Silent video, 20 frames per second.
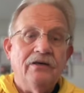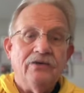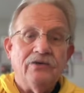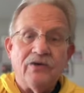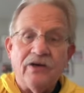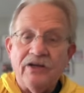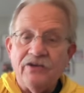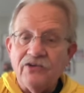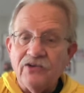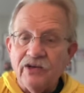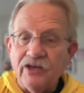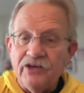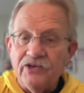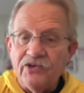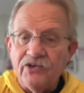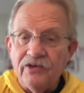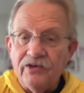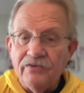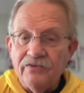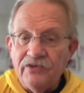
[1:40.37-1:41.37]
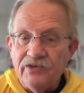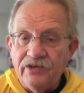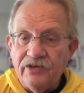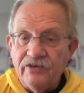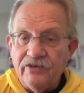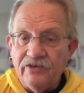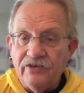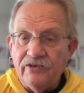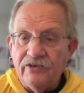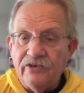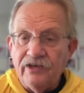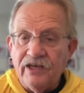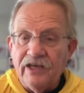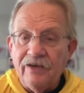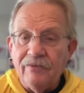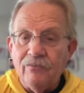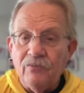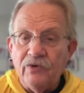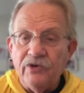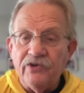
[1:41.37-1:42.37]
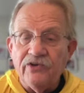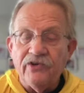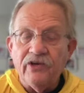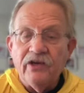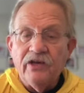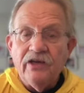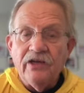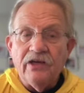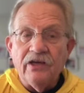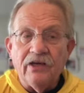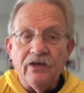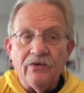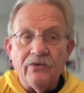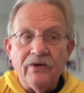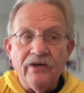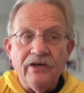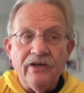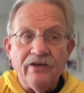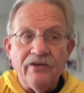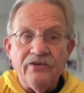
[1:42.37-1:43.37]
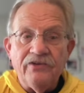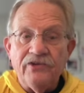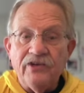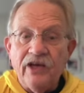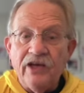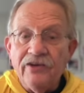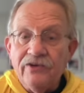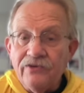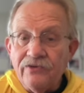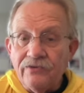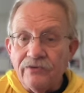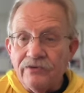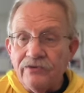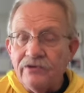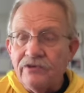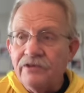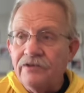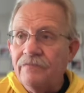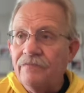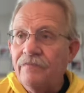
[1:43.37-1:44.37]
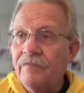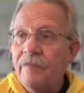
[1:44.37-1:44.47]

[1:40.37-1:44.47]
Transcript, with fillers: translation of Jesus' name, which in Greek is Iesous,